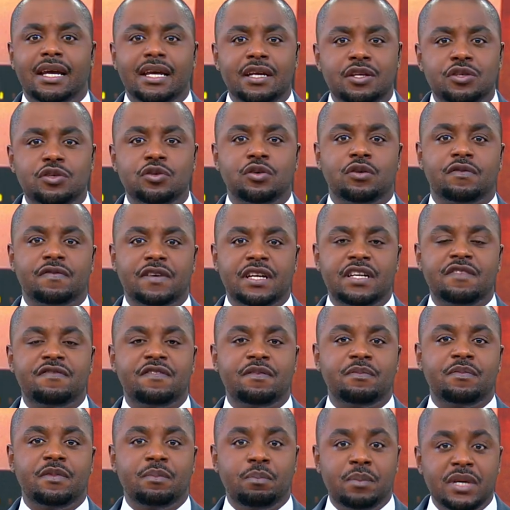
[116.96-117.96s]
issue of
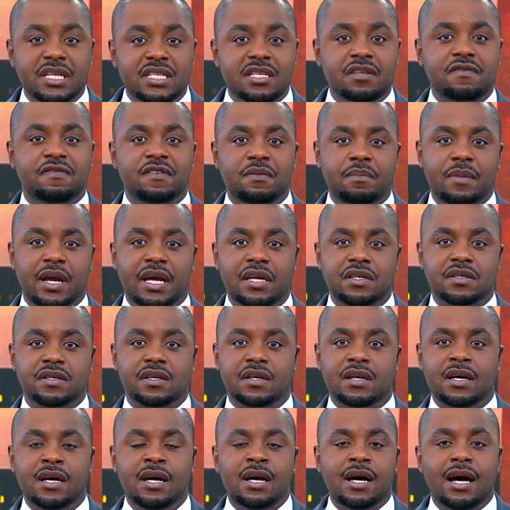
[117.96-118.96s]
inf- misinformation
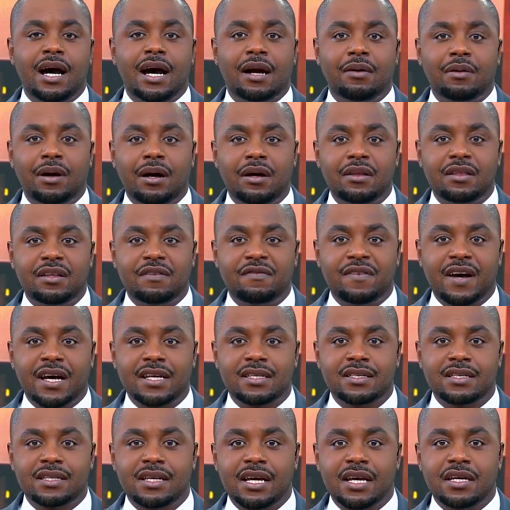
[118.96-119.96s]
around the
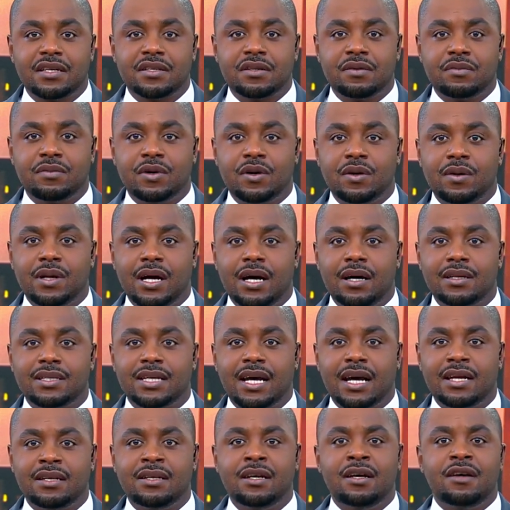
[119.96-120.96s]
vaccination rollout
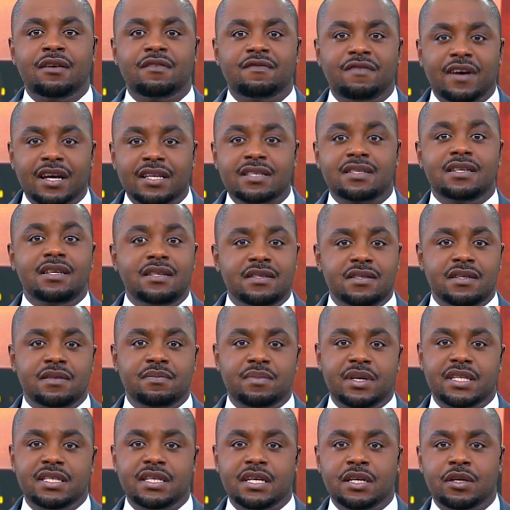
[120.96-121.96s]
and vaccines in
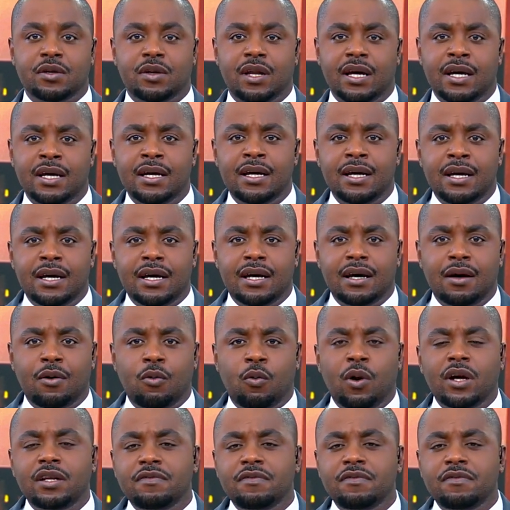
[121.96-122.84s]
particular. Uh, what